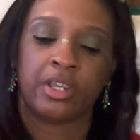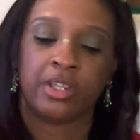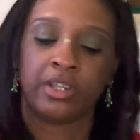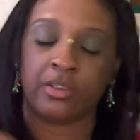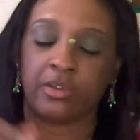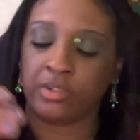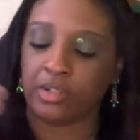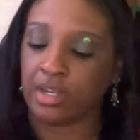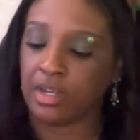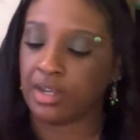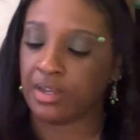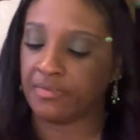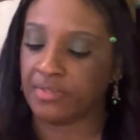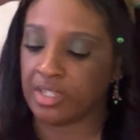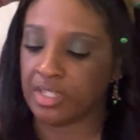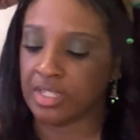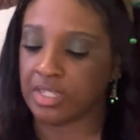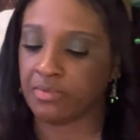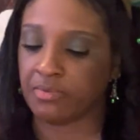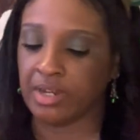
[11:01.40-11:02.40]
your love
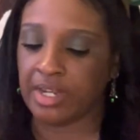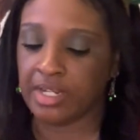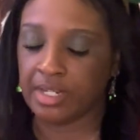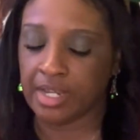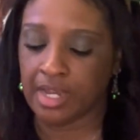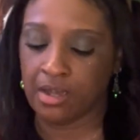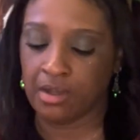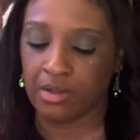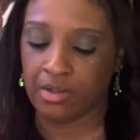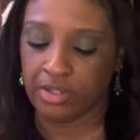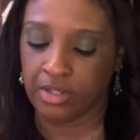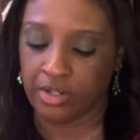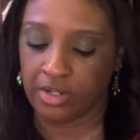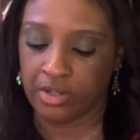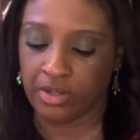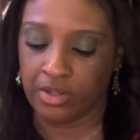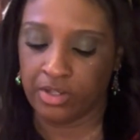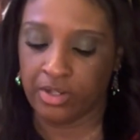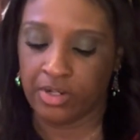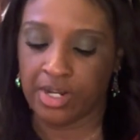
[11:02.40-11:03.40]
is right now. You
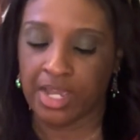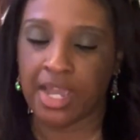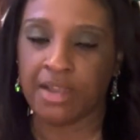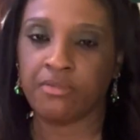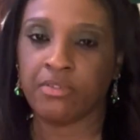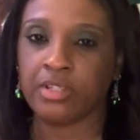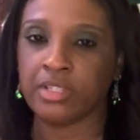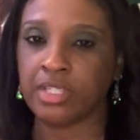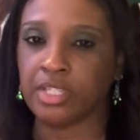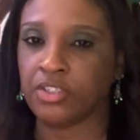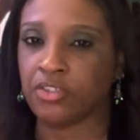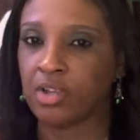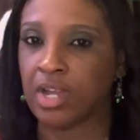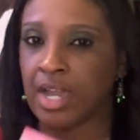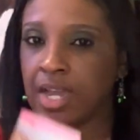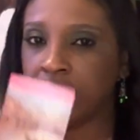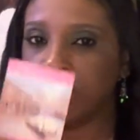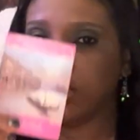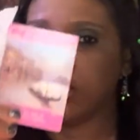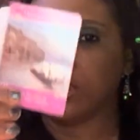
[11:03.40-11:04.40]
know, you're not really
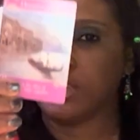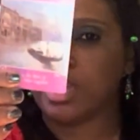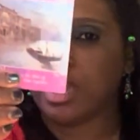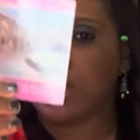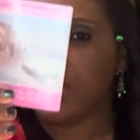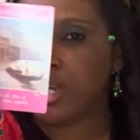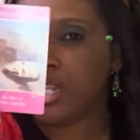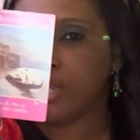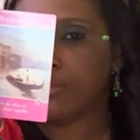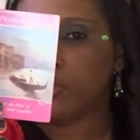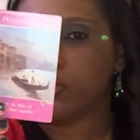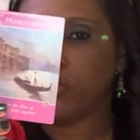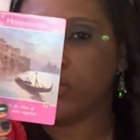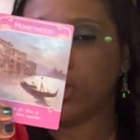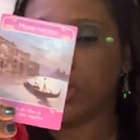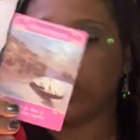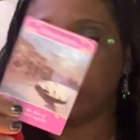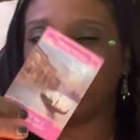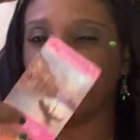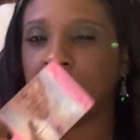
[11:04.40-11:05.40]
trying to get honeymoon
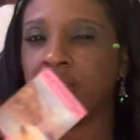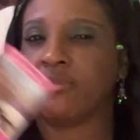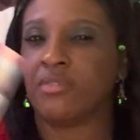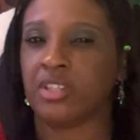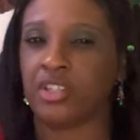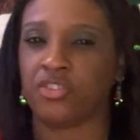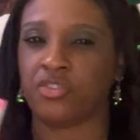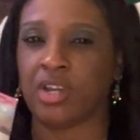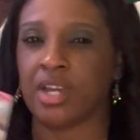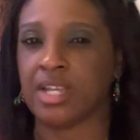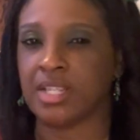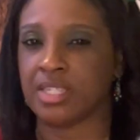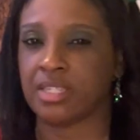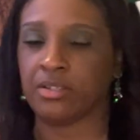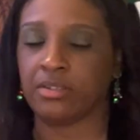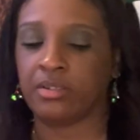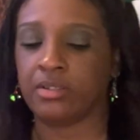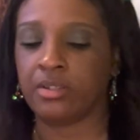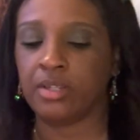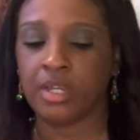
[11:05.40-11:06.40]
here. You're not really trying
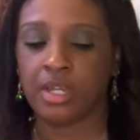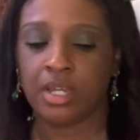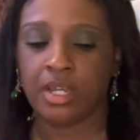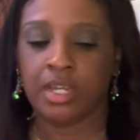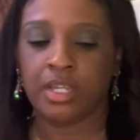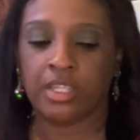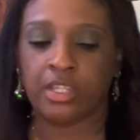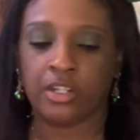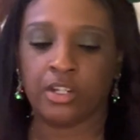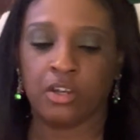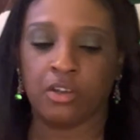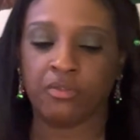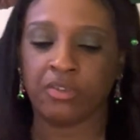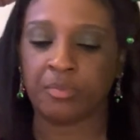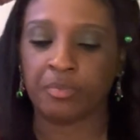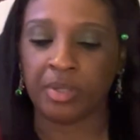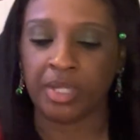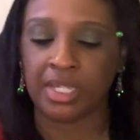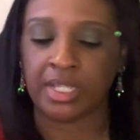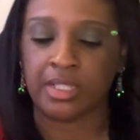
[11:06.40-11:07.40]
to, you know,
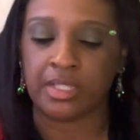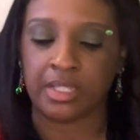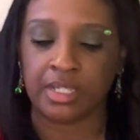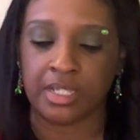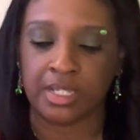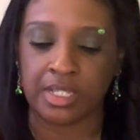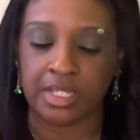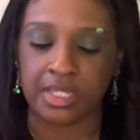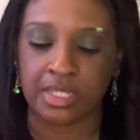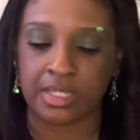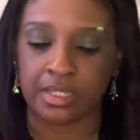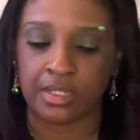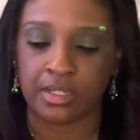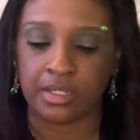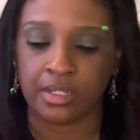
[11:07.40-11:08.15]
repeat this.